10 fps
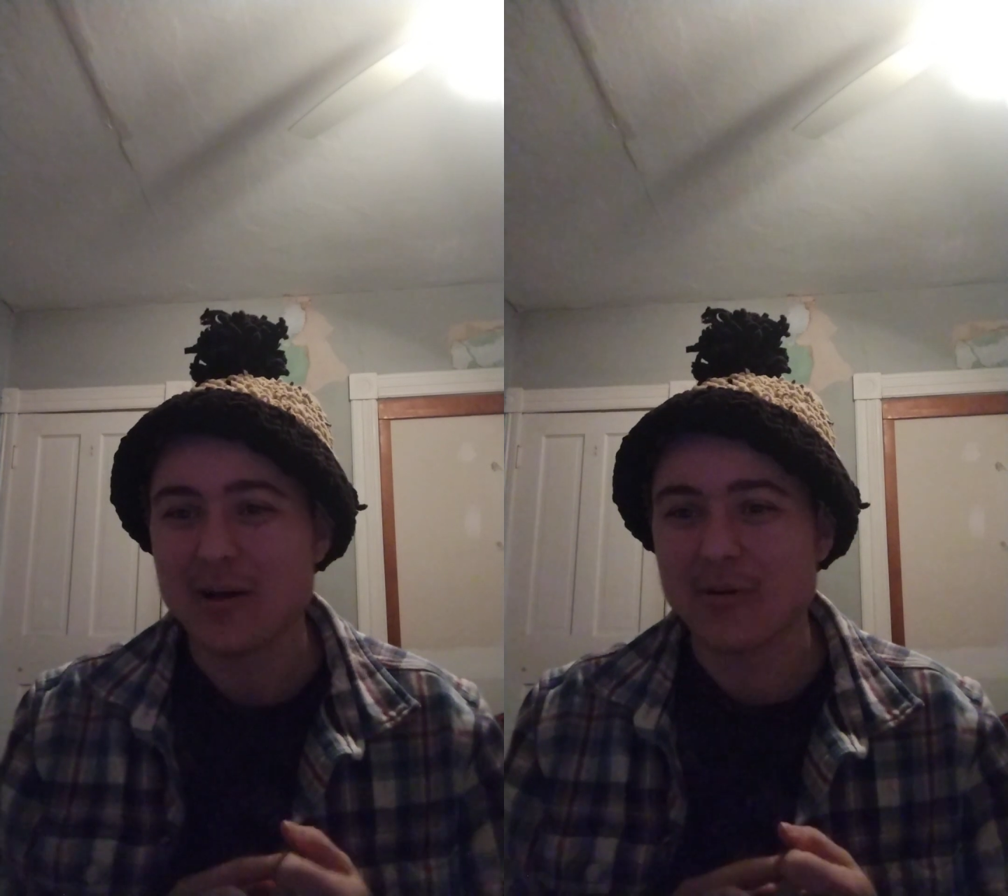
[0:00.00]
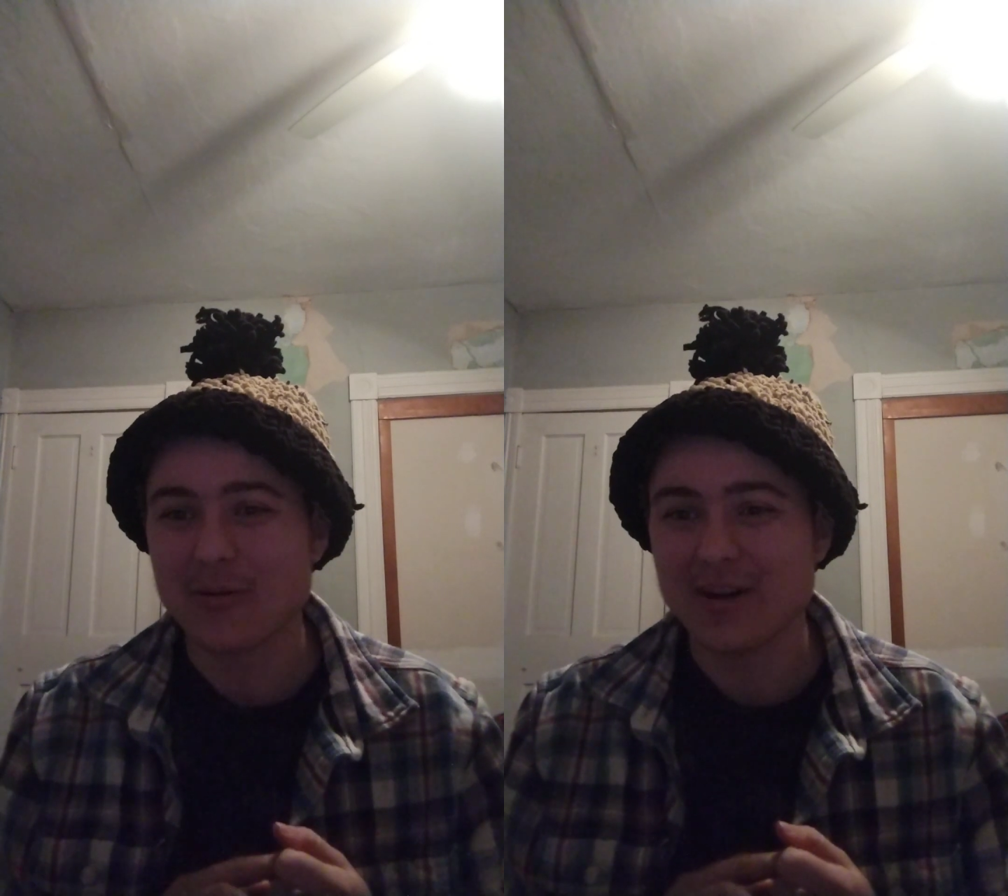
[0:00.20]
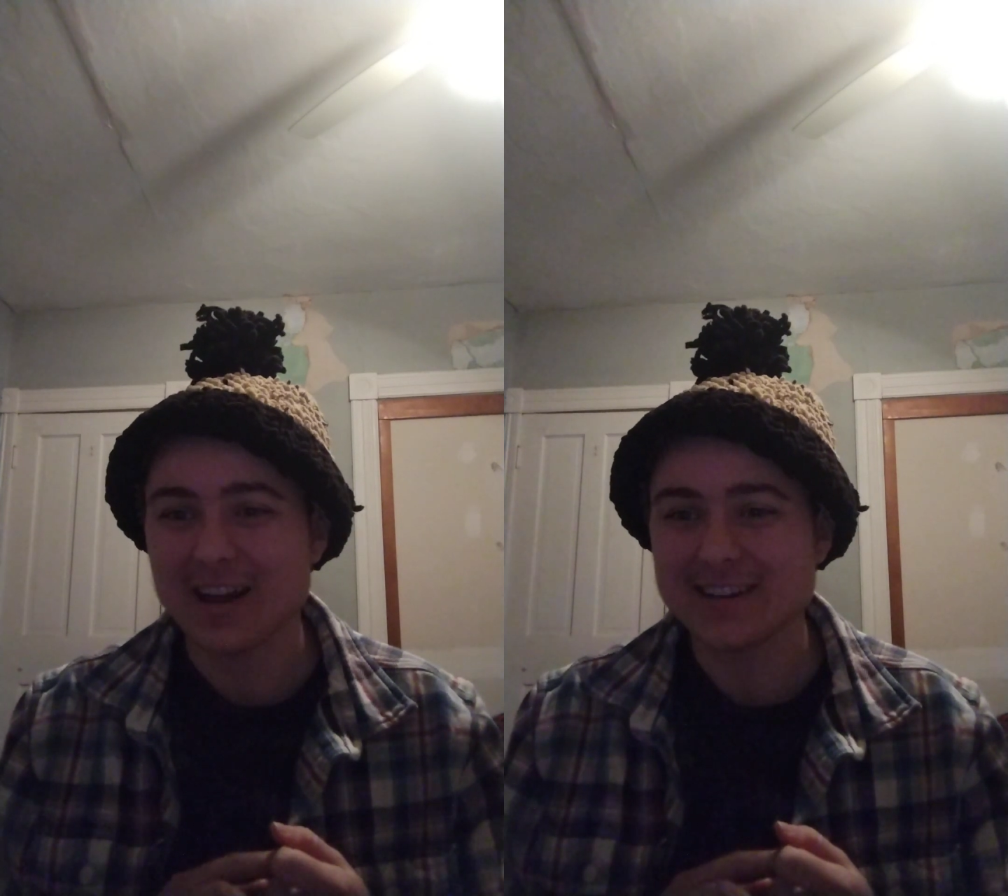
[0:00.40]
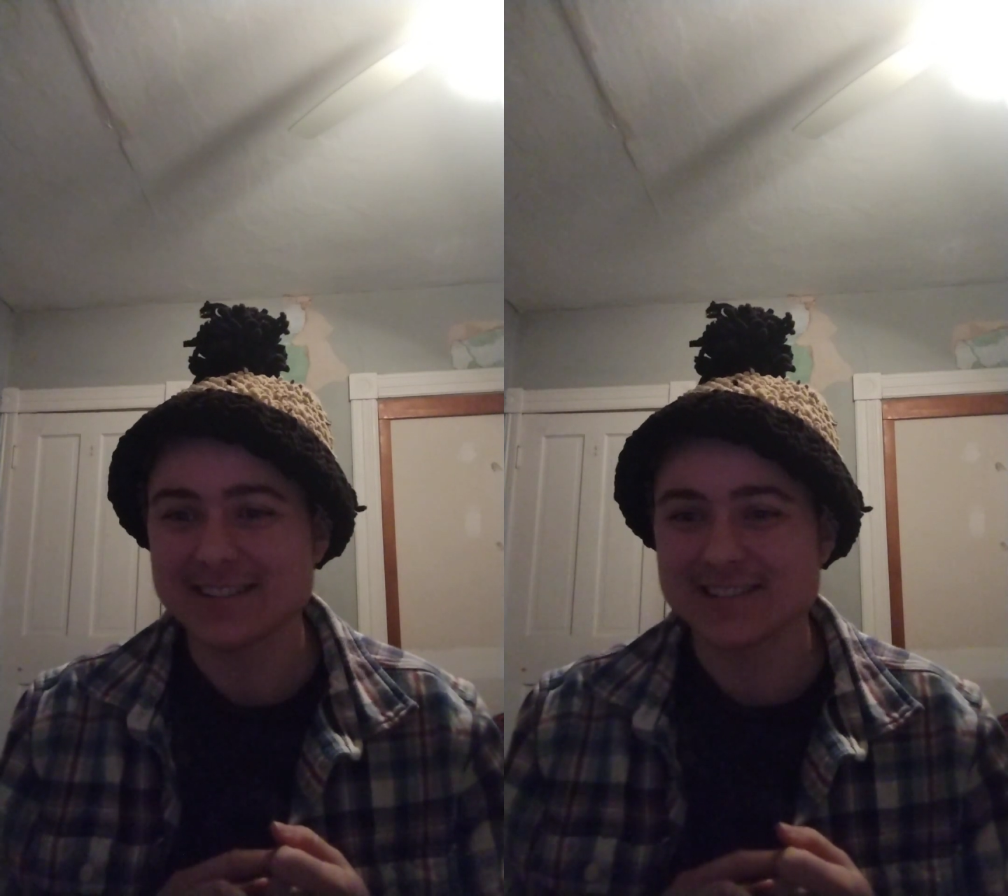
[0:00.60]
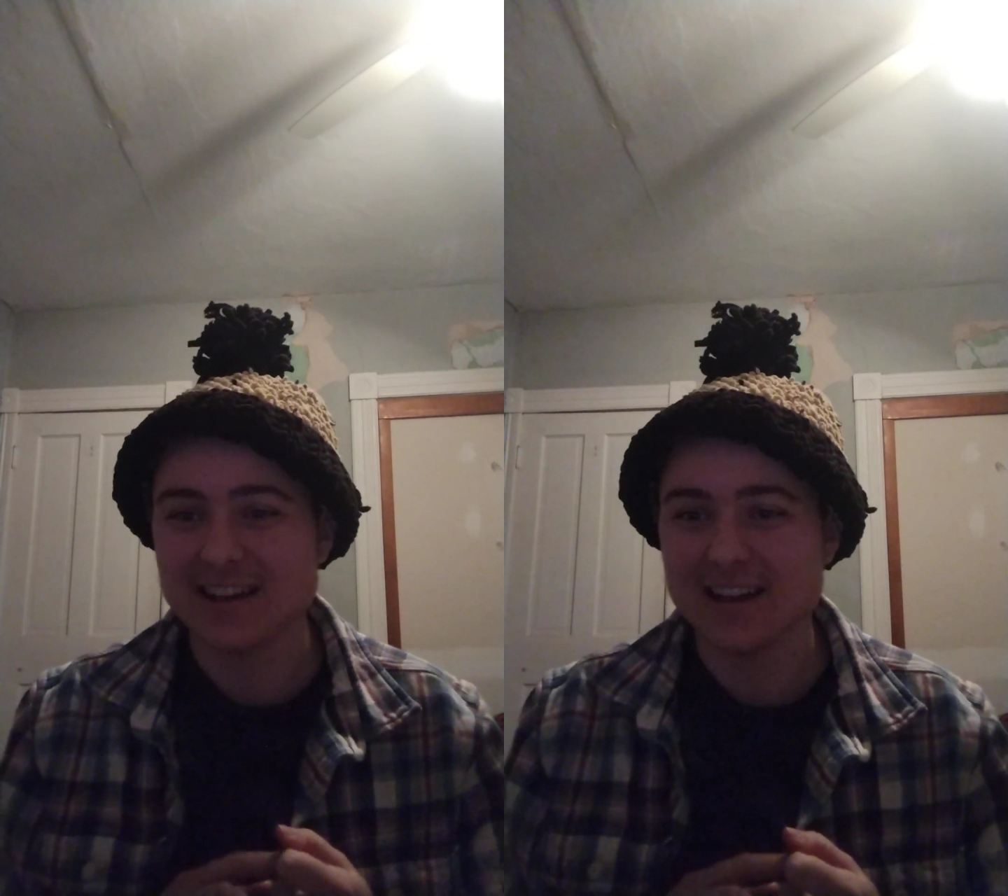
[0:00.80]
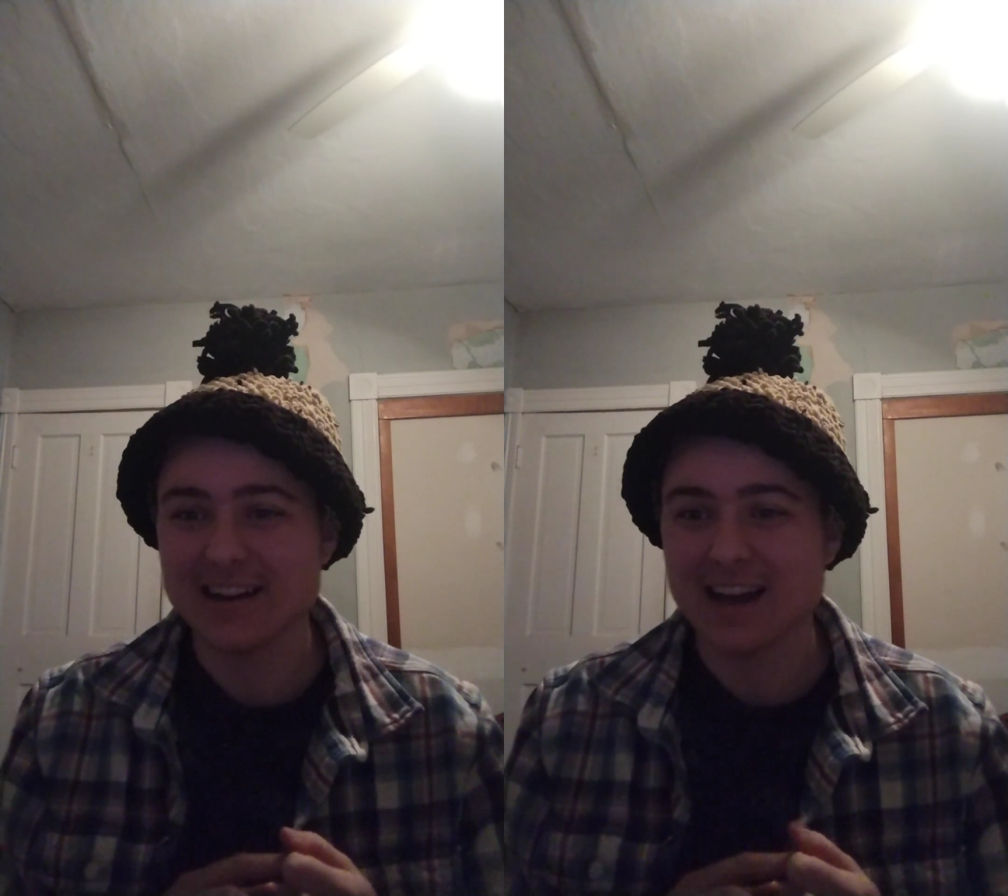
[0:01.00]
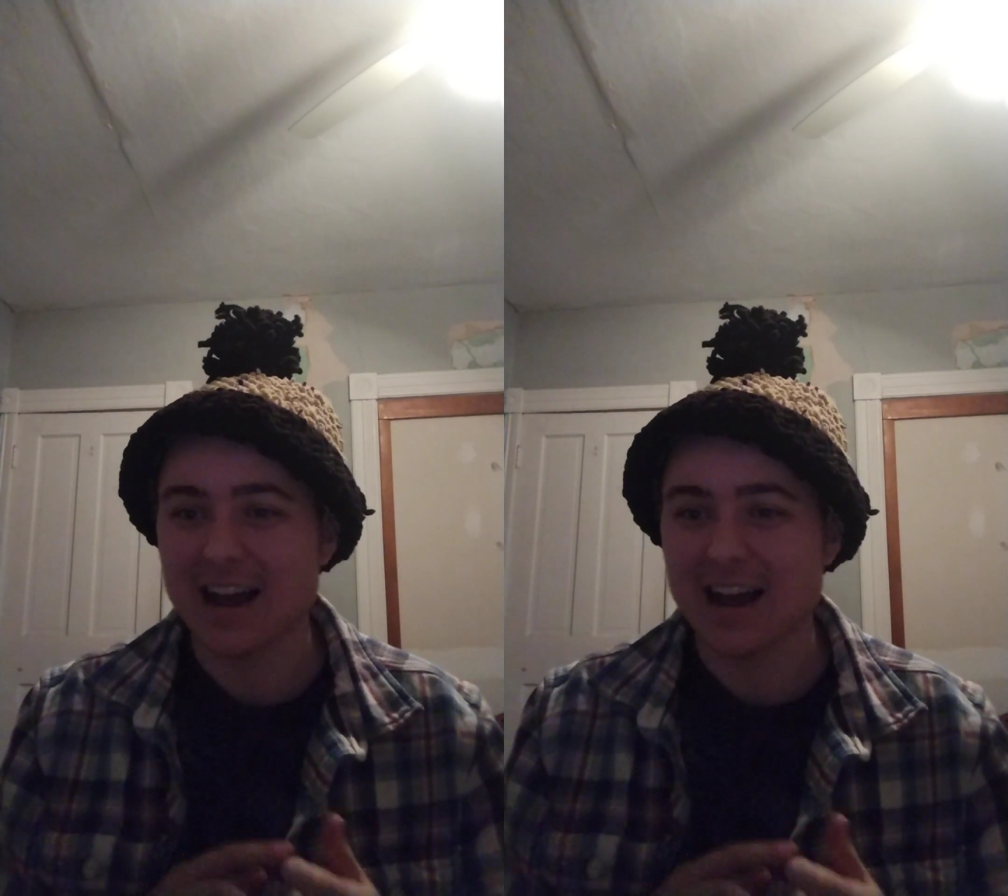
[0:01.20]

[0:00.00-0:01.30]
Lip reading: but when I decide